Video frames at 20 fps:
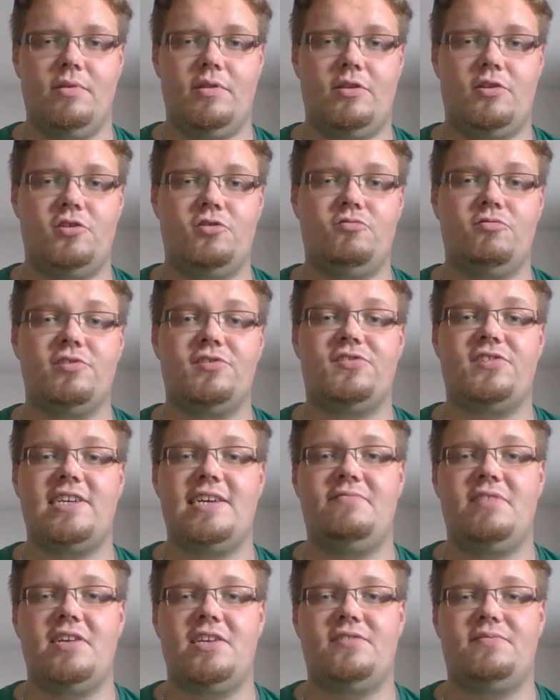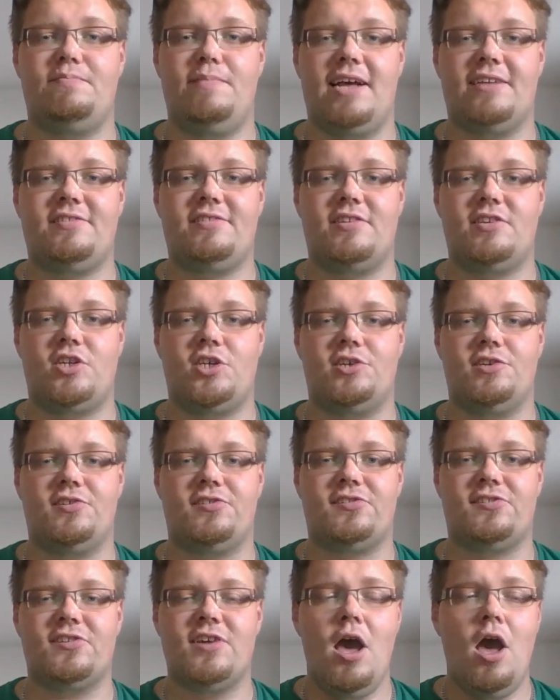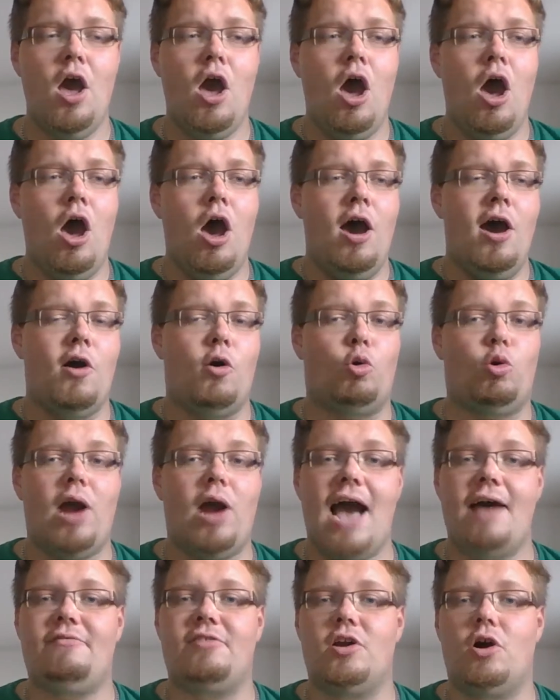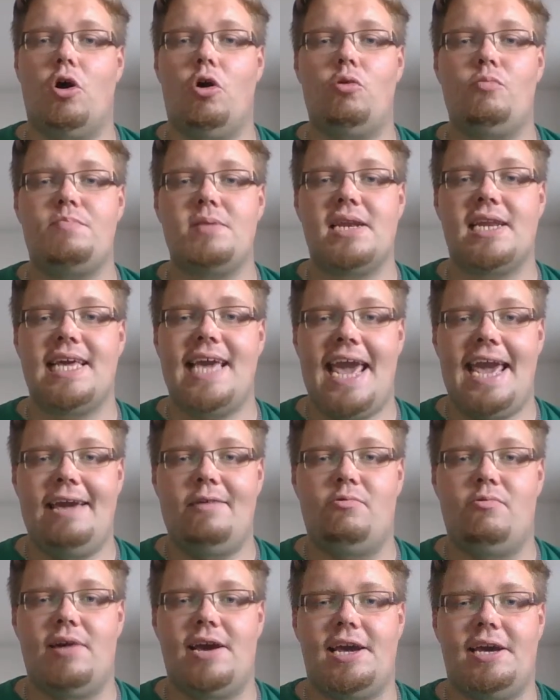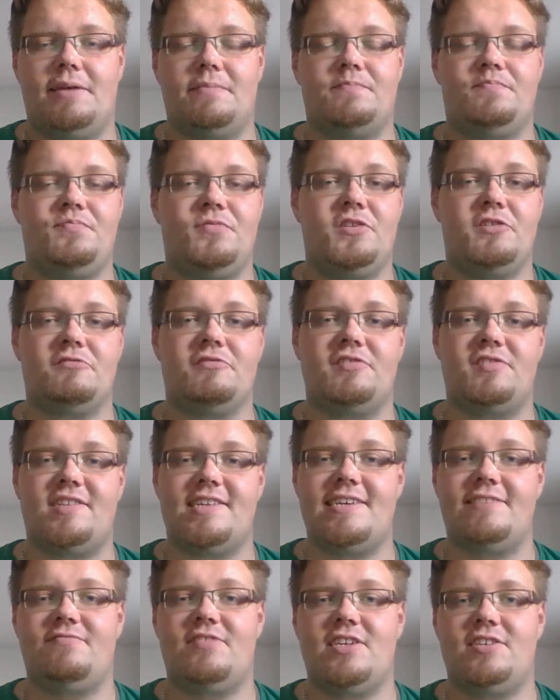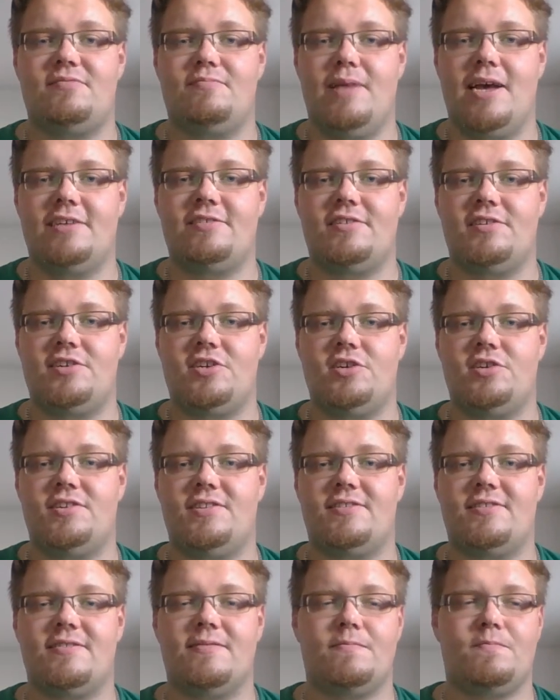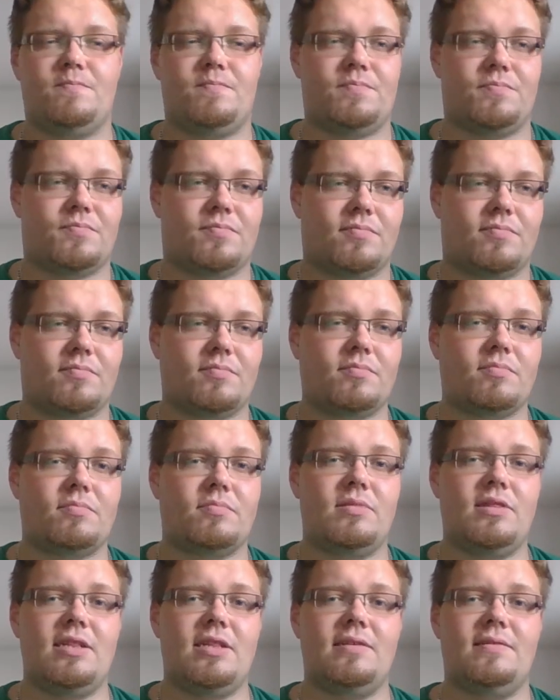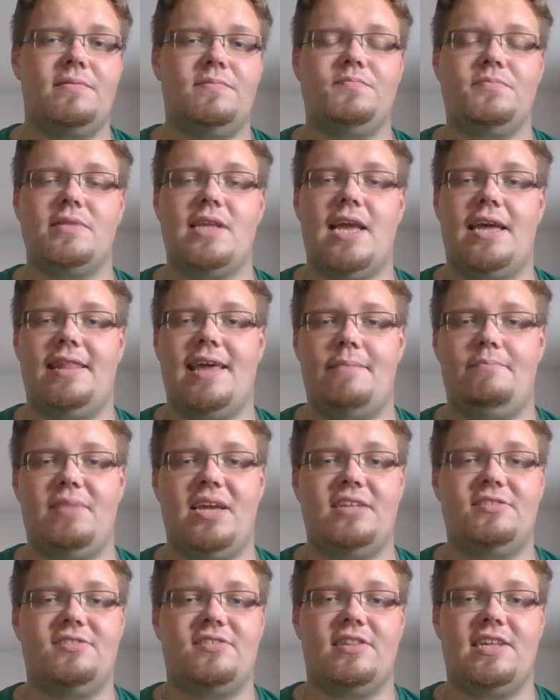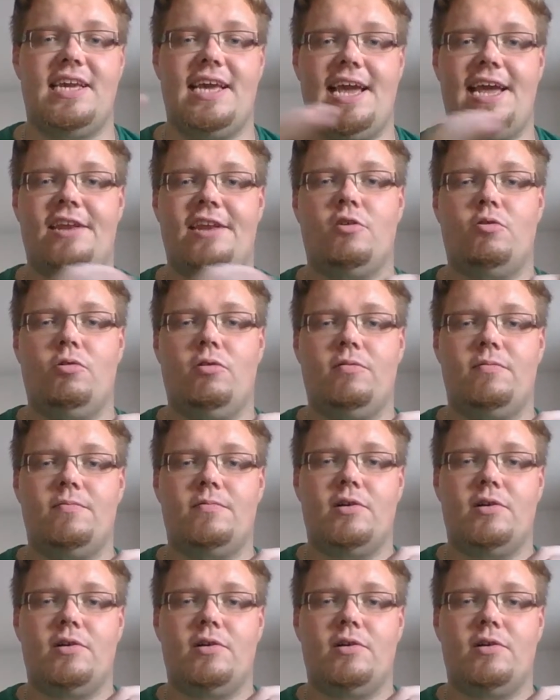to receive these messages, or have an open gateway to receive these messages. And that means in the inner